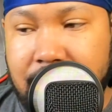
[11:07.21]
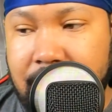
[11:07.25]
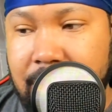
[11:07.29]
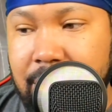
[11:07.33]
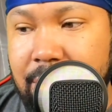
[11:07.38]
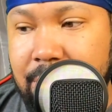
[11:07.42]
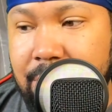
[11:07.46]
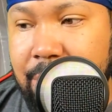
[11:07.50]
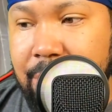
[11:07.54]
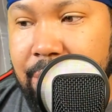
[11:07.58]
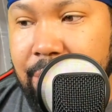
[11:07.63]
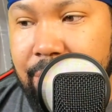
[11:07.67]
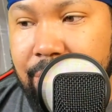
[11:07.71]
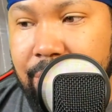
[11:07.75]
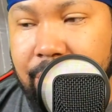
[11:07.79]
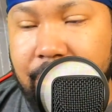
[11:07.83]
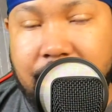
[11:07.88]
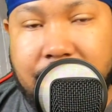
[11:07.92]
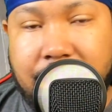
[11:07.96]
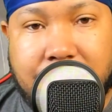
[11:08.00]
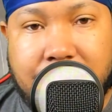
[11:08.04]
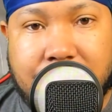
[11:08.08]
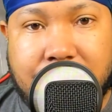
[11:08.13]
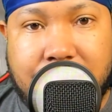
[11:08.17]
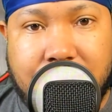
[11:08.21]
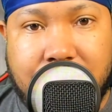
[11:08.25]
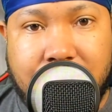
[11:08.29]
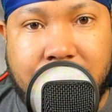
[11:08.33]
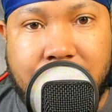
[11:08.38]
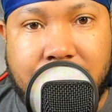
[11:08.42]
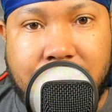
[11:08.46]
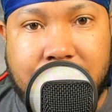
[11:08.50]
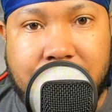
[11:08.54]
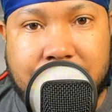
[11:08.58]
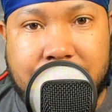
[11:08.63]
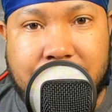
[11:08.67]
been greased. You know
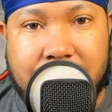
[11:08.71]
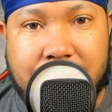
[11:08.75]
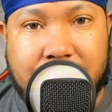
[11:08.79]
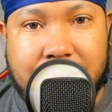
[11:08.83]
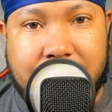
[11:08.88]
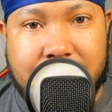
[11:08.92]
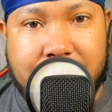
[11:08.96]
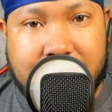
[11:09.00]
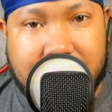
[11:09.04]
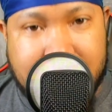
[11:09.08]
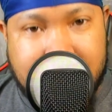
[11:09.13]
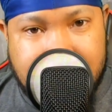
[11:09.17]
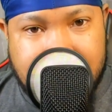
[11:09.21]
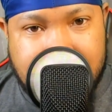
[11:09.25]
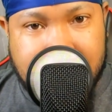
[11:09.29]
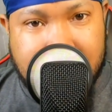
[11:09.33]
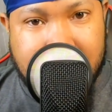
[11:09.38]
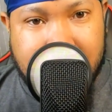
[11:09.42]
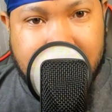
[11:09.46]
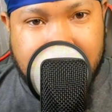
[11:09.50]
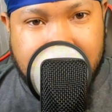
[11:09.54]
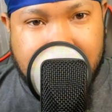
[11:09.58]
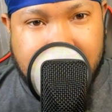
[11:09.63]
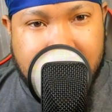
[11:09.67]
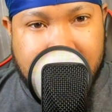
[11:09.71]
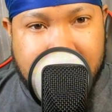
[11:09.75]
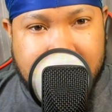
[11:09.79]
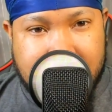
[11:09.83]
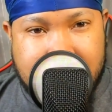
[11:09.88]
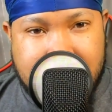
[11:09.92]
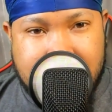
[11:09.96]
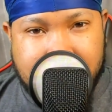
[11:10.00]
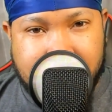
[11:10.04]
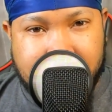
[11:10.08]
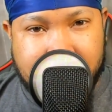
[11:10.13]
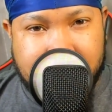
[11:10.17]
what I'm saying? Like it's
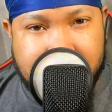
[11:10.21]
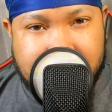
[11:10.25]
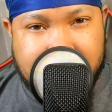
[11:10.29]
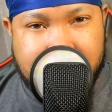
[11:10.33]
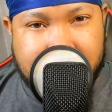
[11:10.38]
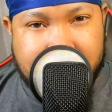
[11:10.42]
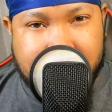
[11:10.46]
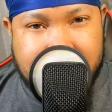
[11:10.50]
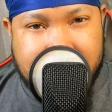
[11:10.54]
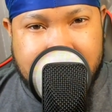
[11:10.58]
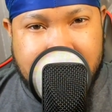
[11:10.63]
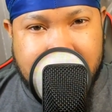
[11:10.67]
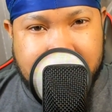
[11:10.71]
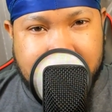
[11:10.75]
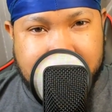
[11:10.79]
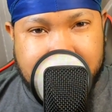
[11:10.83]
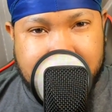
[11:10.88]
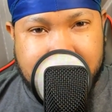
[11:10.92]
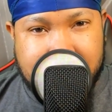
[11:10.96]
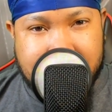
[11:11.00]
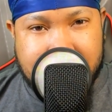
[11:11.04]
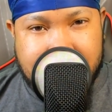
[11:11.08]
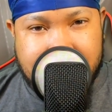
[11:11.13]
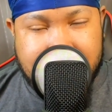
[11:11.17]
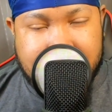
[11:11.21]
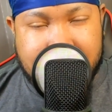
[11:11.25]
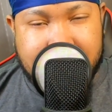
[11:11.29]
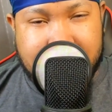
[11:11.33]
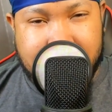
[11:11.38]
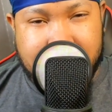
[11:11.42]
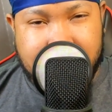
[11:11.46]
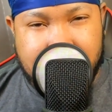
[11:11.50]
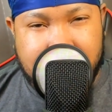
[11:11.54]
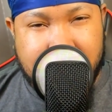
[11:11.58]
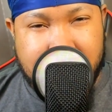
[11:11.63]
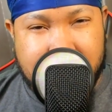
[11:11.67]
not real greasy, but it's,
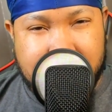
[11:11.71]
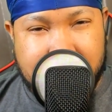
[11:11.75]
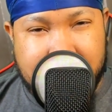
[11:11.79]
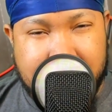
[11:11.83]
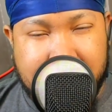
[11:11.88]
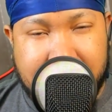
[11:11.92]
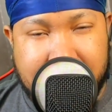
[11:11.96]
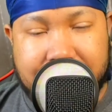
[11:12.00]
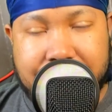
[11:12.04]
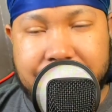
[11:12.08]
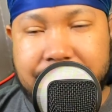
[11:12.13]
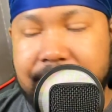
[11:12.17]
you know what I mean?